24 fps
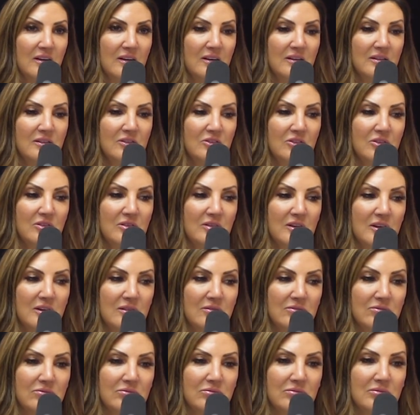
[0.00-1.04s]
And they're just like,
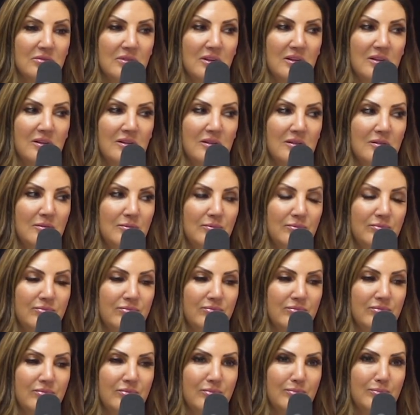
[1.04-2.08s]

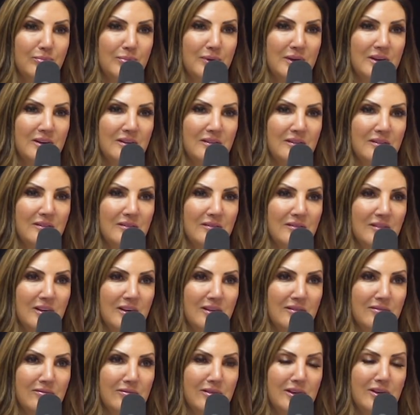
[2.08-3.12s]
but
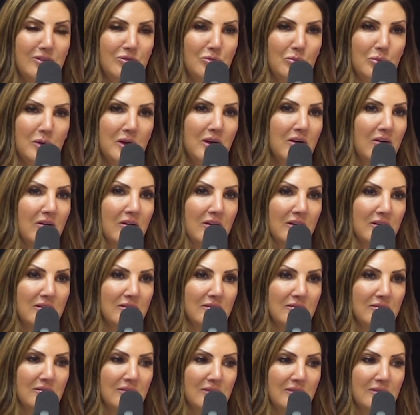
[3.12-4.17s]
like, he's weird
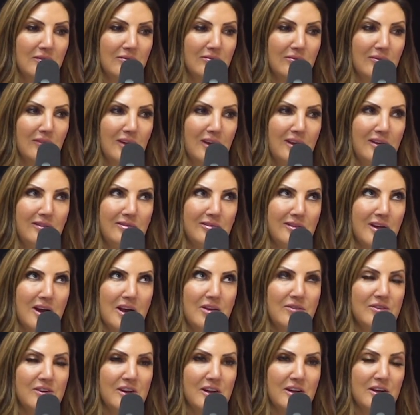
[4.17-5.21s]
and he's not
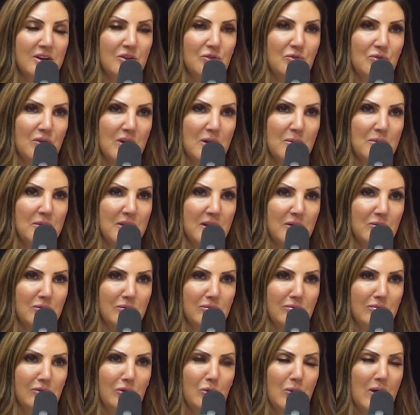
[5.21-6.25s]
even telling his family that
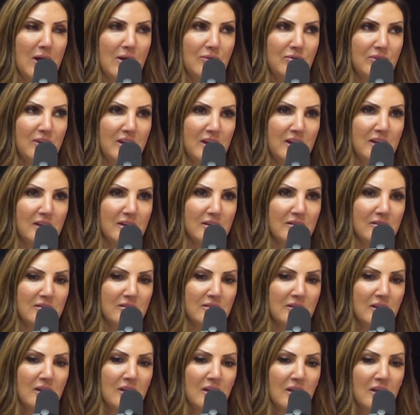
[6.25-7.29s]
you have
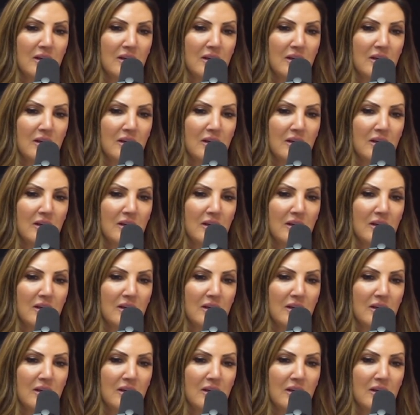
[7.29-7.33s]
kids.